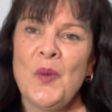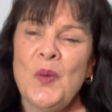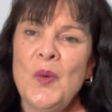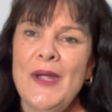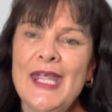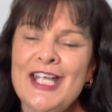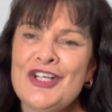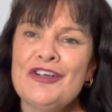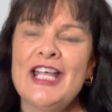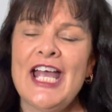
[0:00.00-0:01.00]
we're
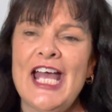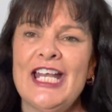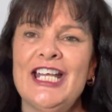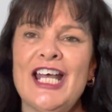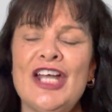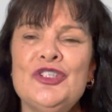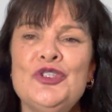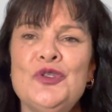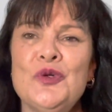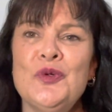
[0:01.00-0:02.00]
creating a
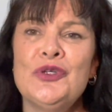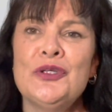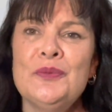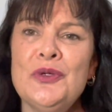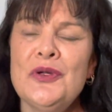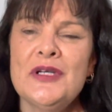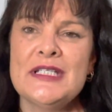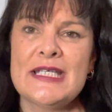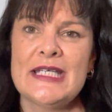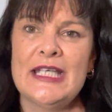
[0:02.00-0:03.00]
new
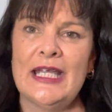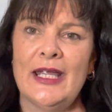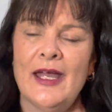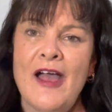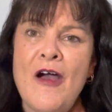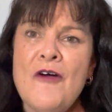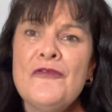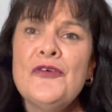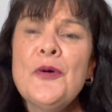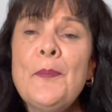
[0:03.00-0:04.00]
community
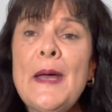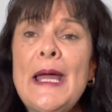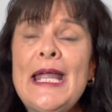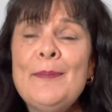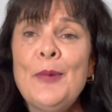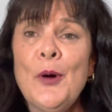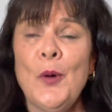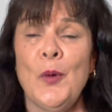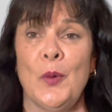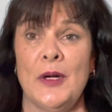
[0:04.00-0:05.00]
for
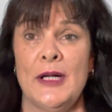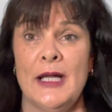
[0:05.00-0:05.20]
people.